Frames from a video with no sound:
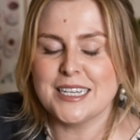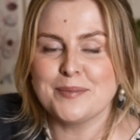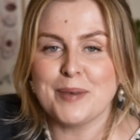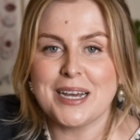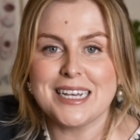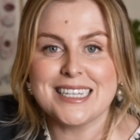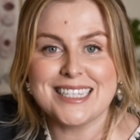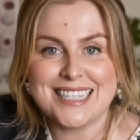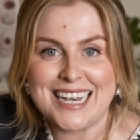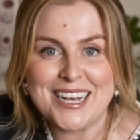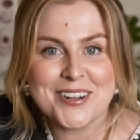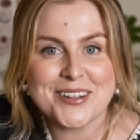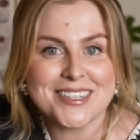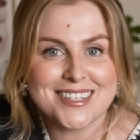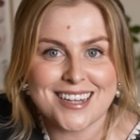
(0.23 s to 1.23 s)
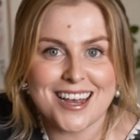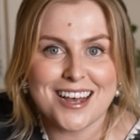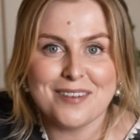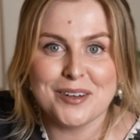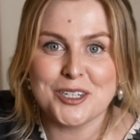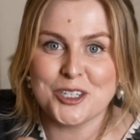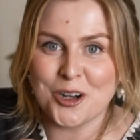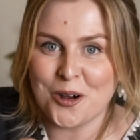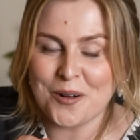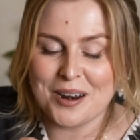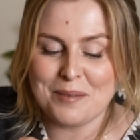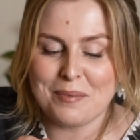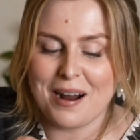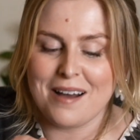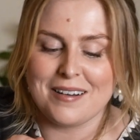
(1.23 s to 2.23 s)
is my single serve
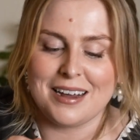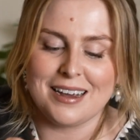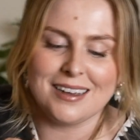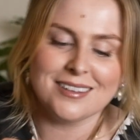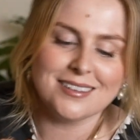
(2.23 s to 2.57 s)
chocolate brownie.